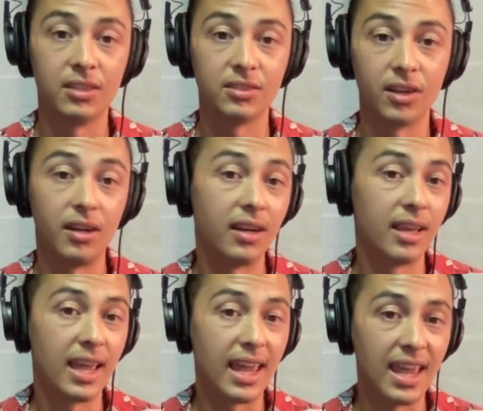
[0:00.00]
Here's our
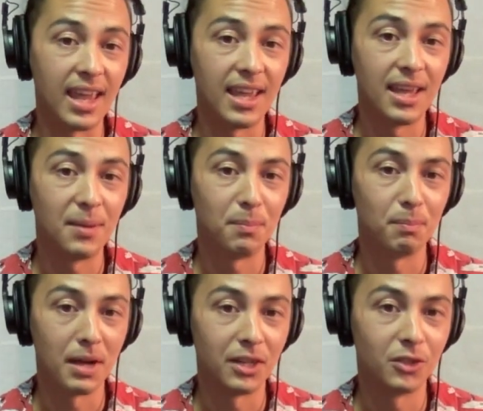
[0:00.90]
A
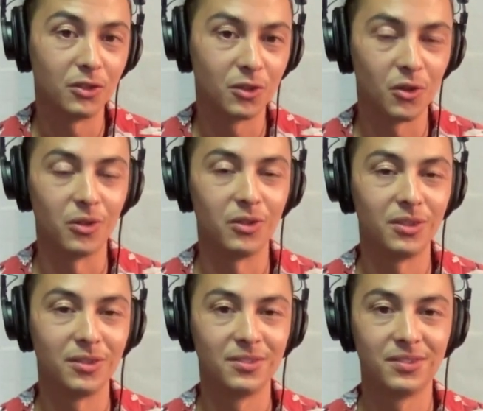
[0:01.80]
minor
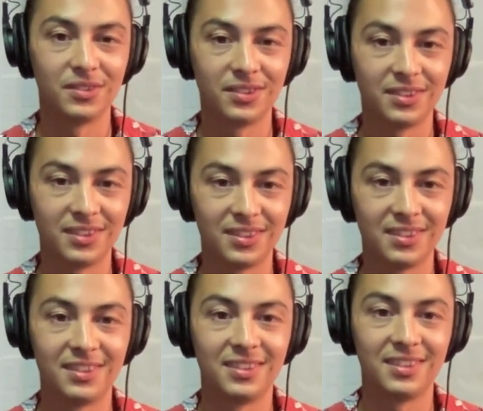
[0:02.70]
chord.
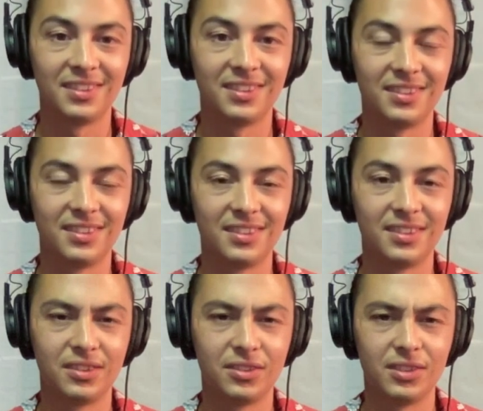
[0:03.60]

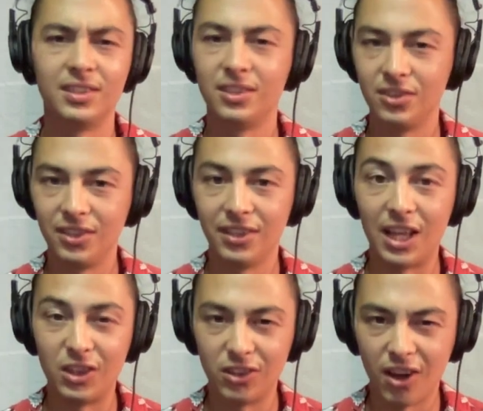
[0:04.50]
You hear
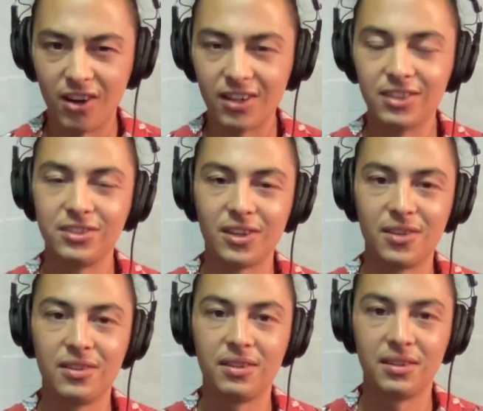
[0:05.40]
that dark
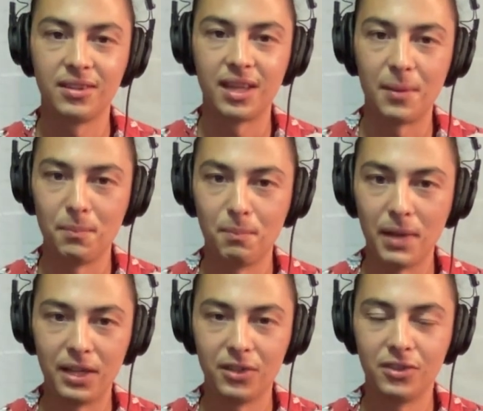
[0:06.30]
sound, that
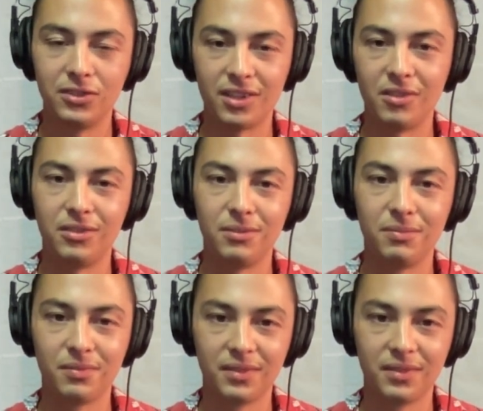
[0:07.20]
minor sound.